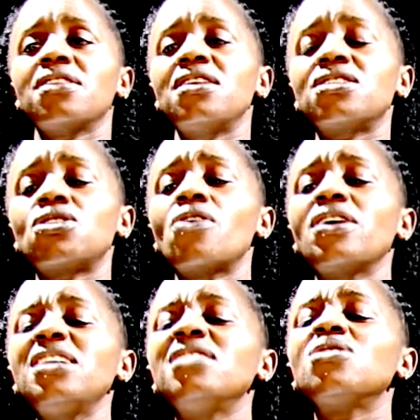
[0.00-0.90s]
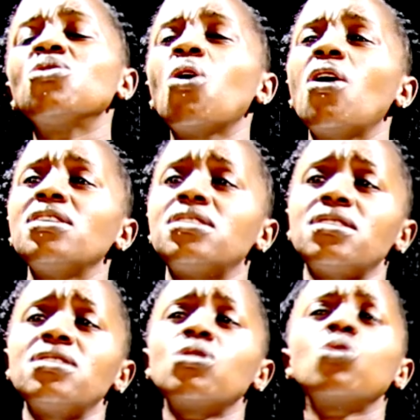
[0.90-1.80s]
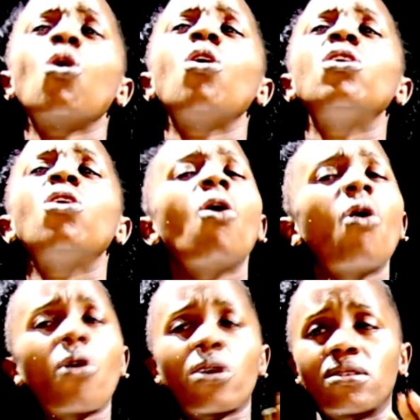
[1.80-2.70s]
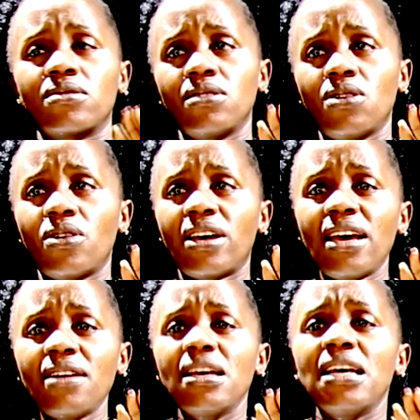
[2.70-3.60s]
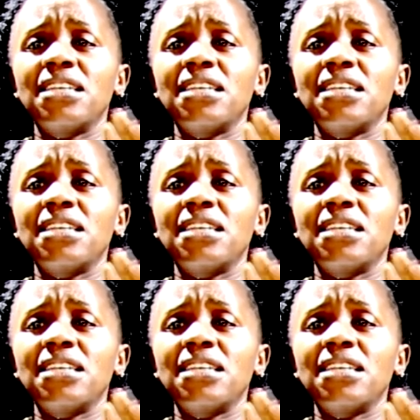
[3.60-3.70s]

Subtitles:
The story is not so long. Okay?